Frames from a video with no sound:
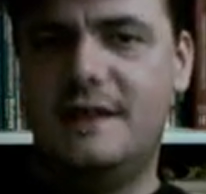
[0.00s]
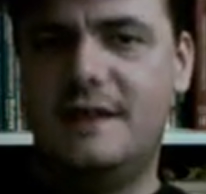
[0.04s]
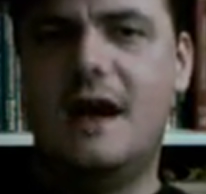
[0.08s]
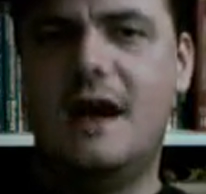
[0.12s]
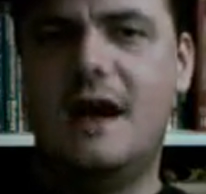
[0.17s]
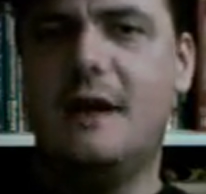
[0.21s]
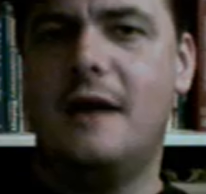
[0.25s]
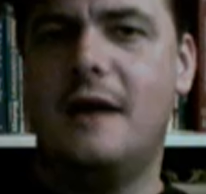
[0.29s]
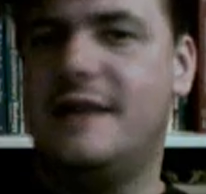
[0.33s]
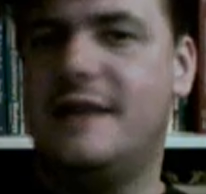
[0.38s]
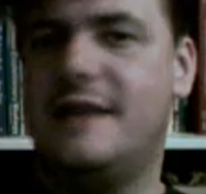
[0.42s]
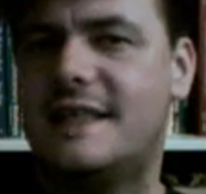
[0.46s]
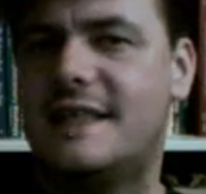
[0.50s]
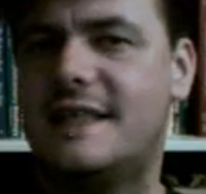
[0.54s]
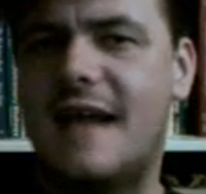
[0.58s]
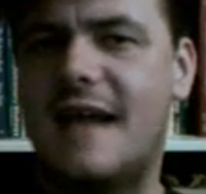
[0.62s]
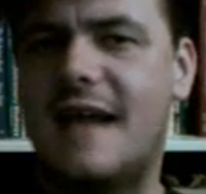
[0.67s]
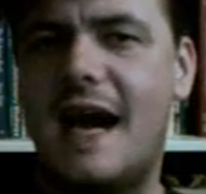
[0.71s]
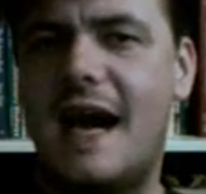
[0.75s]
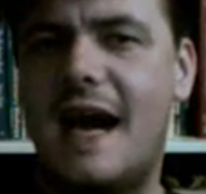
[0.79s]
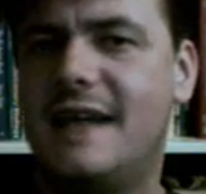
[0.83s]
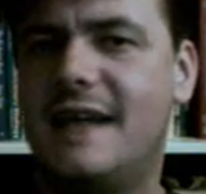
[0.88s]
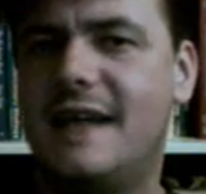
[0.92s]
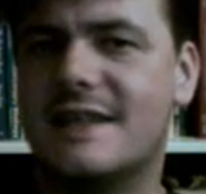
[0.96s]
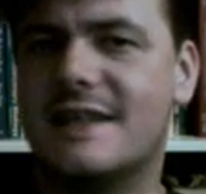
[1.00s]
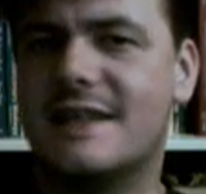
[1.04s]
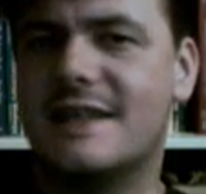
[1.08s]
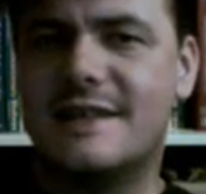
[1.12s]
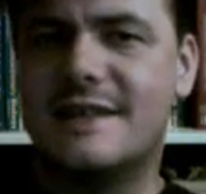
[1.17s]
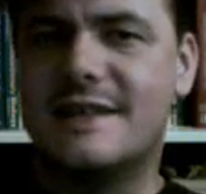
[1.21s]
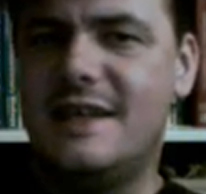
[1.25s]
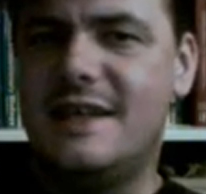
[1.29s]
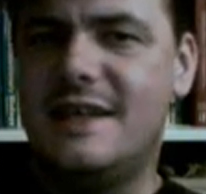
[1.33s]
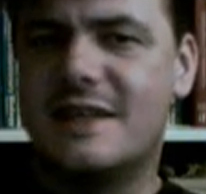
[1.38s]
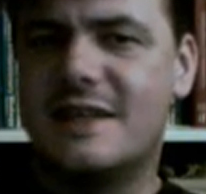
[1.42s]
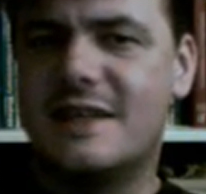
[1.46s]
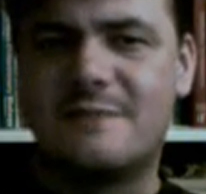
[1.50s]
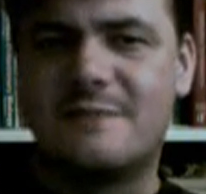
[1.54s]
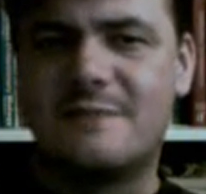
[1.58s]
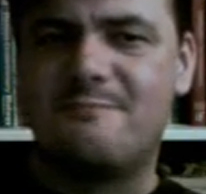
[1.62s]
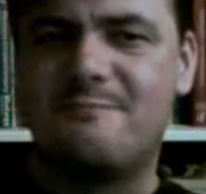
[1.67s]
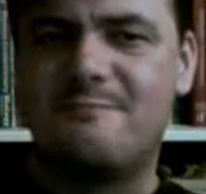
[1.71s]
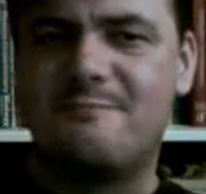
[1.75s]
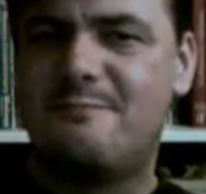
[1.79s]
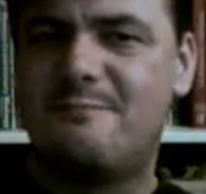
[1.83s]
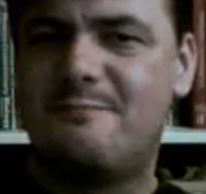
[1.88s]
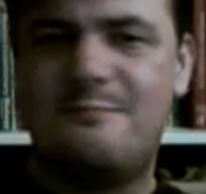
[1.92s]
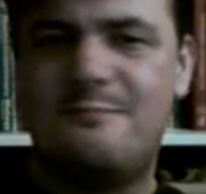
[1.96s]
I, this guy just, he just,
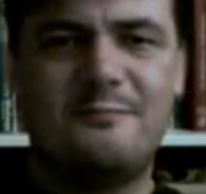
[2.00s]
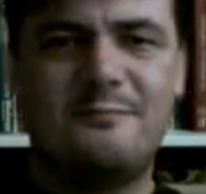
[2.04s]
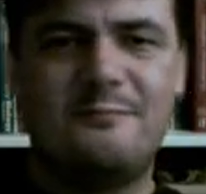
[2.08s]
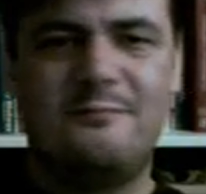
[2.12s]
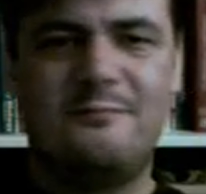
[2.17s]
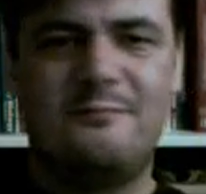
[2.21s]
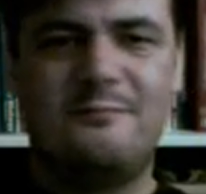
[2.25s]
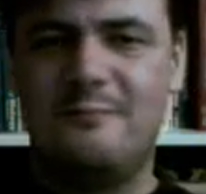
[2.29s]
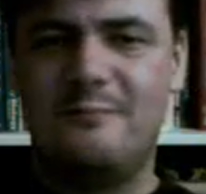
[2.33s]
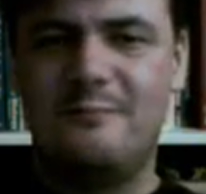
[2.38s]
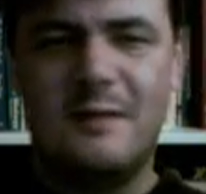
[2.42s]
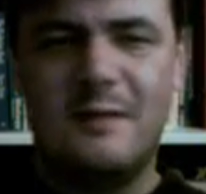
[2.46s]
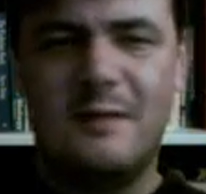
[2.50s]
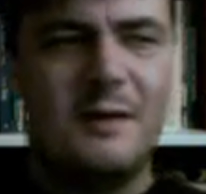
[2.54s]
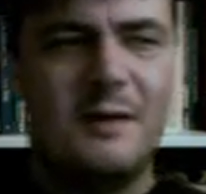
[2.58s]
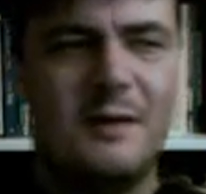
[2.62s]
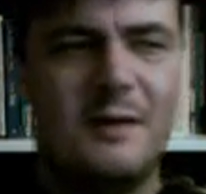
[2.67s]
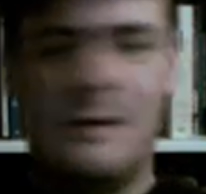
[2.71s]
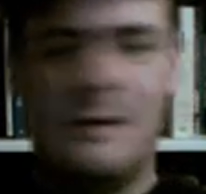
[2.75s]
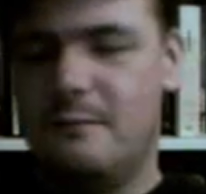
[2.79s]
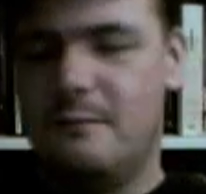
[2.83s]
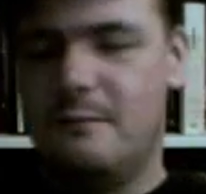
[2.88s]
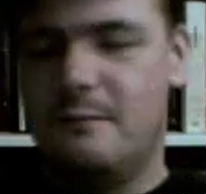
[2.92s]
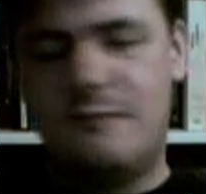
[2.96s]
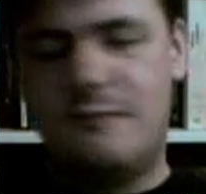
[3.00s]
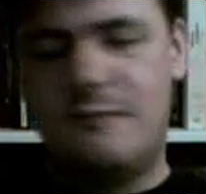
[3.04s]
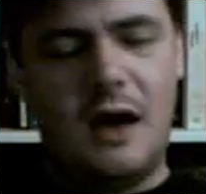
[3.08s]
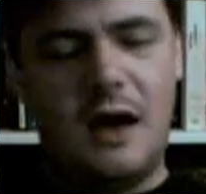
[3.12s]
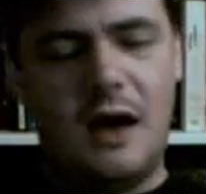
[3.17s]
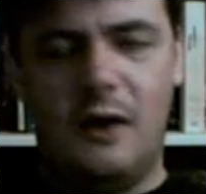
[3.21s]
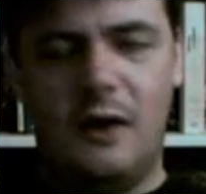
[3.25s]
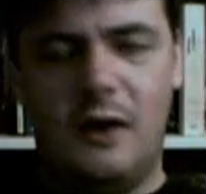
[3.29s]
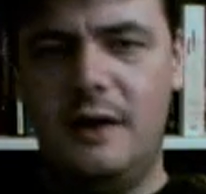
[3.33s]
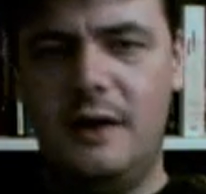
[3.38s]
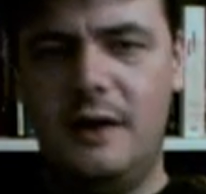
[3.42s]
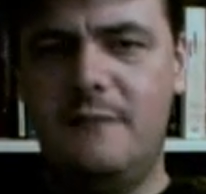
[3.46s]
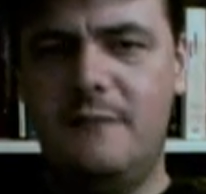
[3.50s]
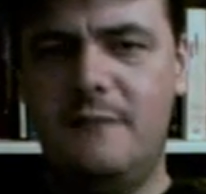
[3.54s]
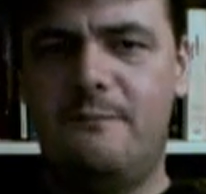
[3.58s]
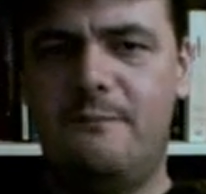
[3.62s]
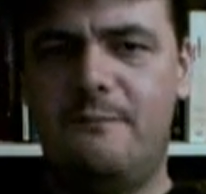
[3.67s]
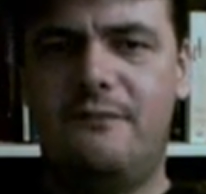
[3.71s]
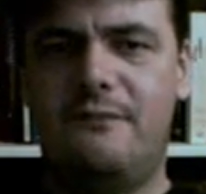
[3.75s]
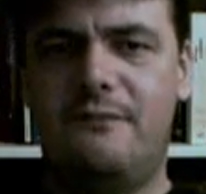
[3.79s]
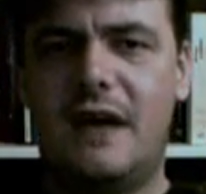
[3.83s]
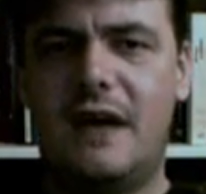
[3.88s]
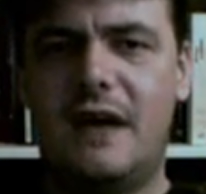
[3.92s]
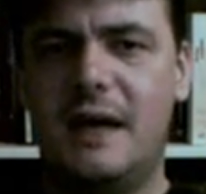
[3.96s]
oh, he
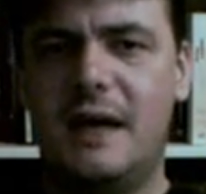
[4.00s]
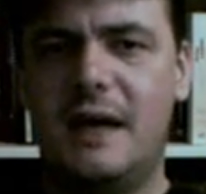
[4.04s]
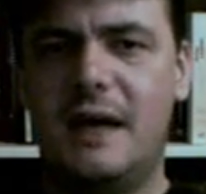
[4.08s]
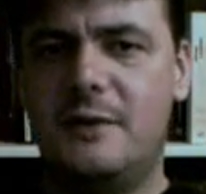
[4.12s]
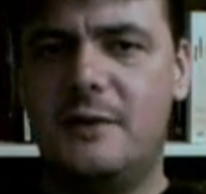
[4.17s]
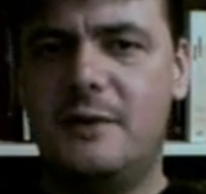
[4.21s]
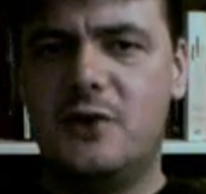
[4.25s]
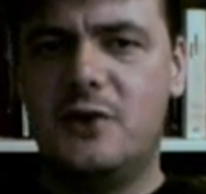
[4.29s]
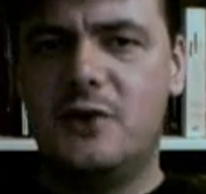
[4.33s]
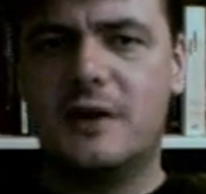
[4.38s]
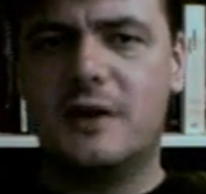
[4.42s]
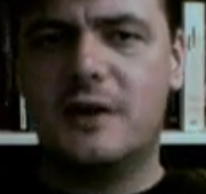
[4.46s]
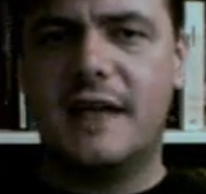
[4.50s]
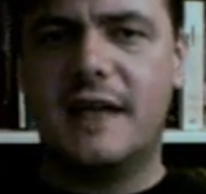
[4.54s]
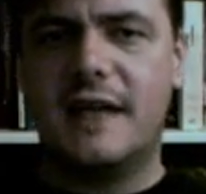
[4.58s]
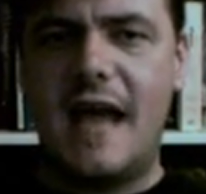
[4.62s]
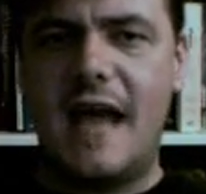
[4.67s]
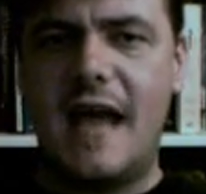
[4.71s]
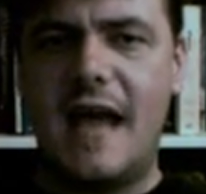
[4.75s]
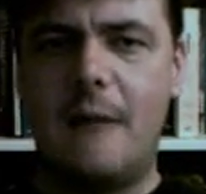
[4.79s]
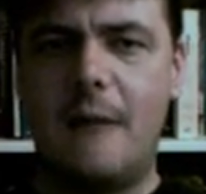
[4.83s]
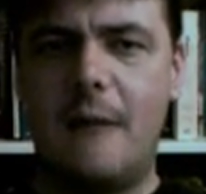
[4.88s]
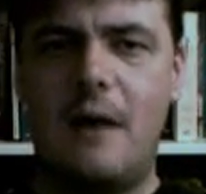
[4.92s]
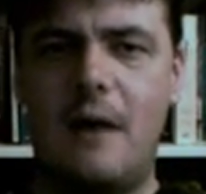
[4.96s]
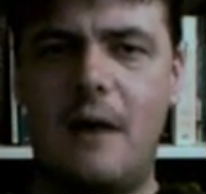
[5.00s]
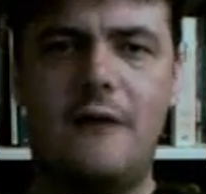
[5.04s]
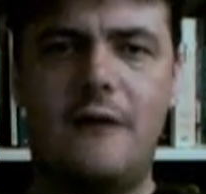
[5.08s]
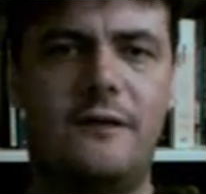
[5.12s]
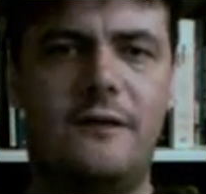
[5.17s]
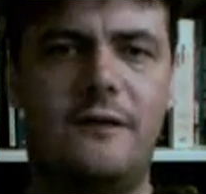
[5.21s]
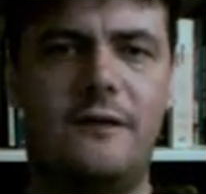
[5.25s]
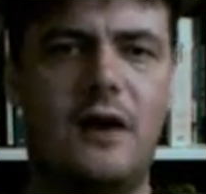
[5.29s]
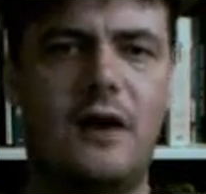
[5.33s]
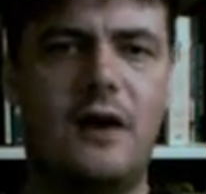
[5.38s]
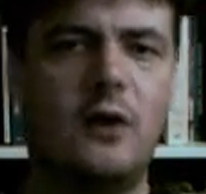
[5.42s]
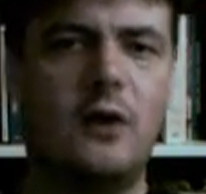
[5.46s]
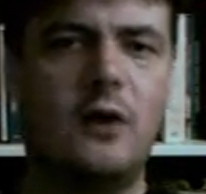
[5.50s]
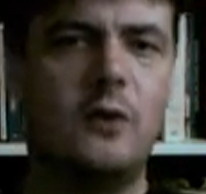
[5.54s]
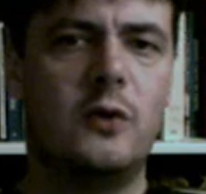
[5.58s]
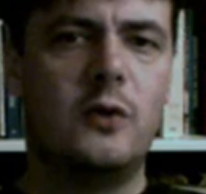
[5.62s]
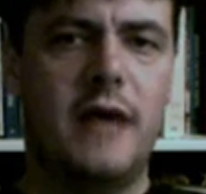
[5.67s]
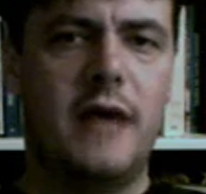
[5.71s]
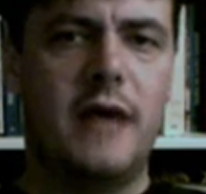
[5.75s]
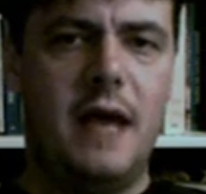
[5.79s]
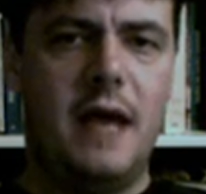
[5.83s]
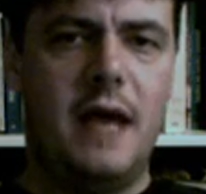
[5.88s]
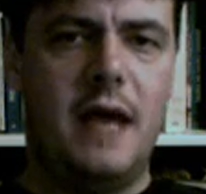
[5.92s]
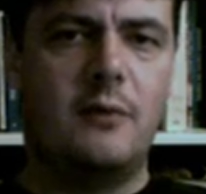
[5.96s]
fucking took the cap off of our whole
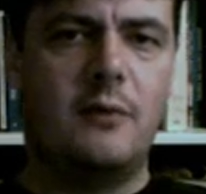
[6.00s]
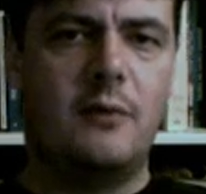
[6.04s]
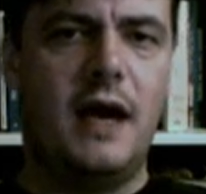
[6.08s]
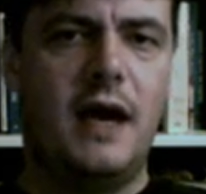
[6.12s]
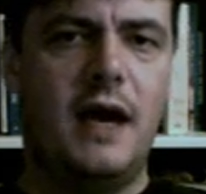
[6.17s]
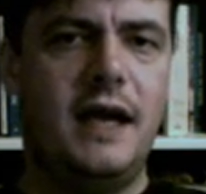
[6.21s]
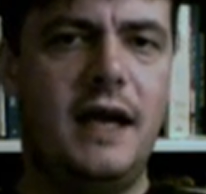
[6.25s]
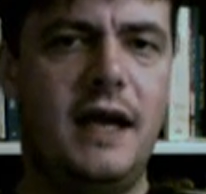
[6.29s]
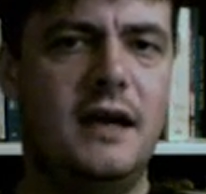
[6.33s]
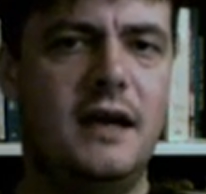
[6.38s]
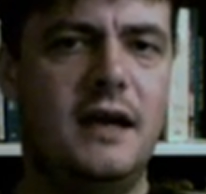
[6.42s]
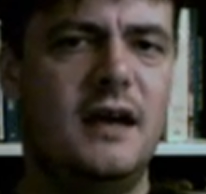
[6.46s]
game, right?